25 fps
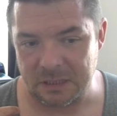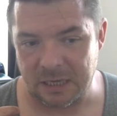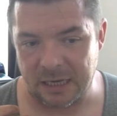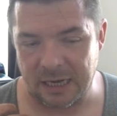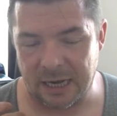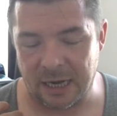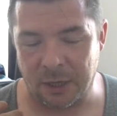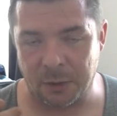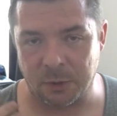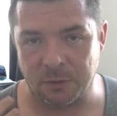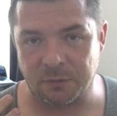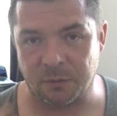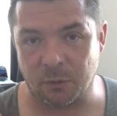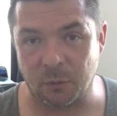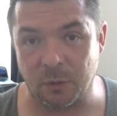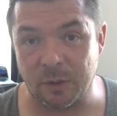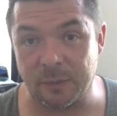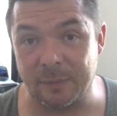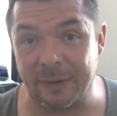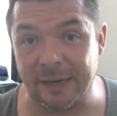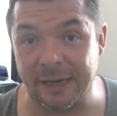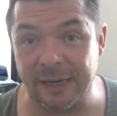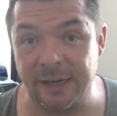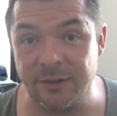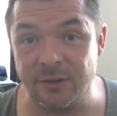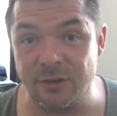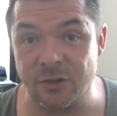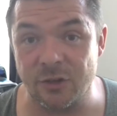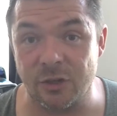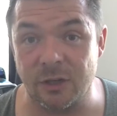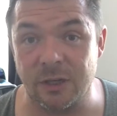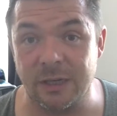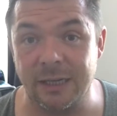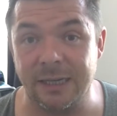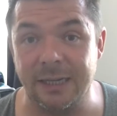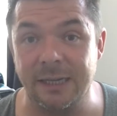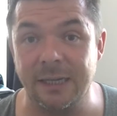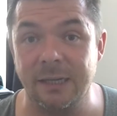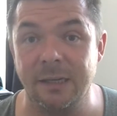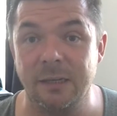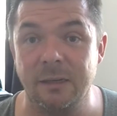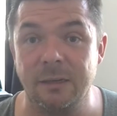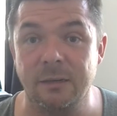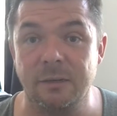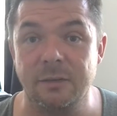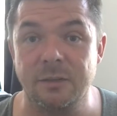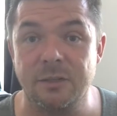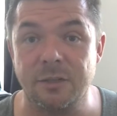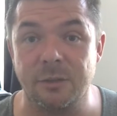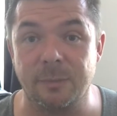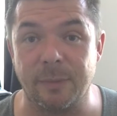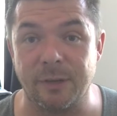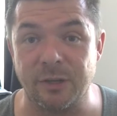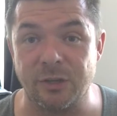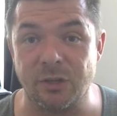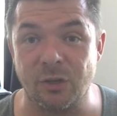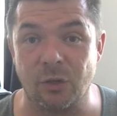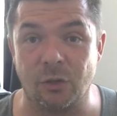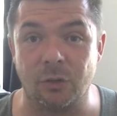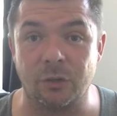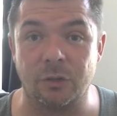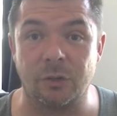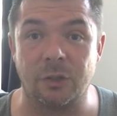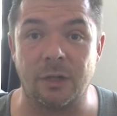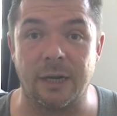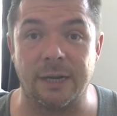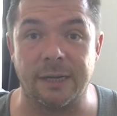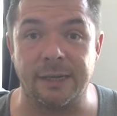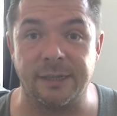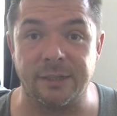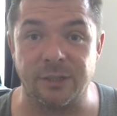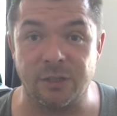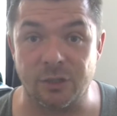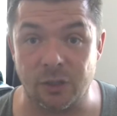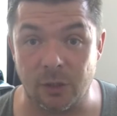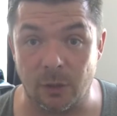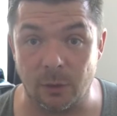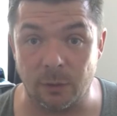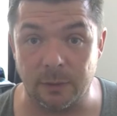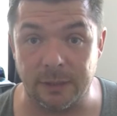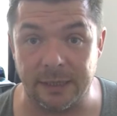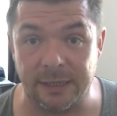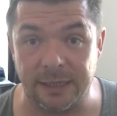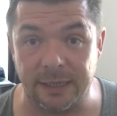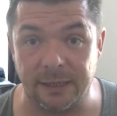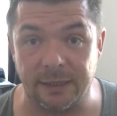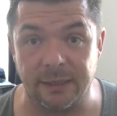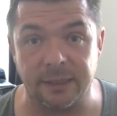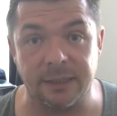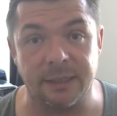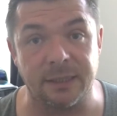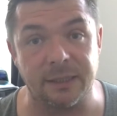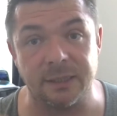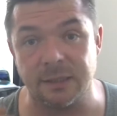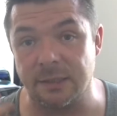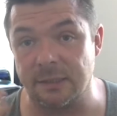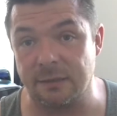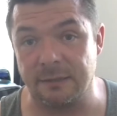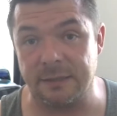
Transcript: however, with my injury to my shoulder and it's slowly healing because